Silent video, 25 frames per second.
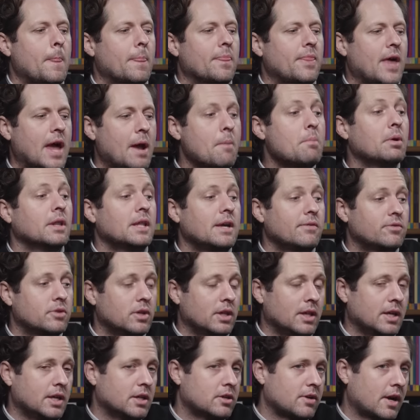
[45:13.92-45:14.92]
They believed
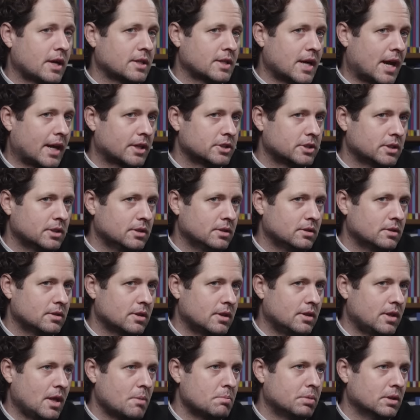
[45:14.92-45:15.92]
really in direct action.
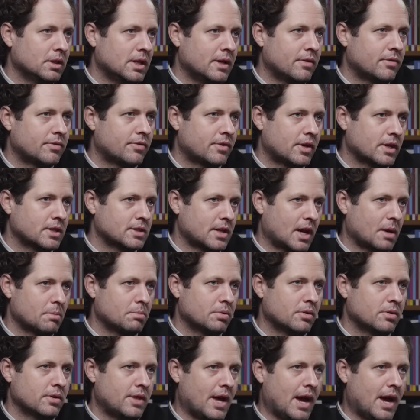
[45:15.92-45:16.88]
And they believed, for example,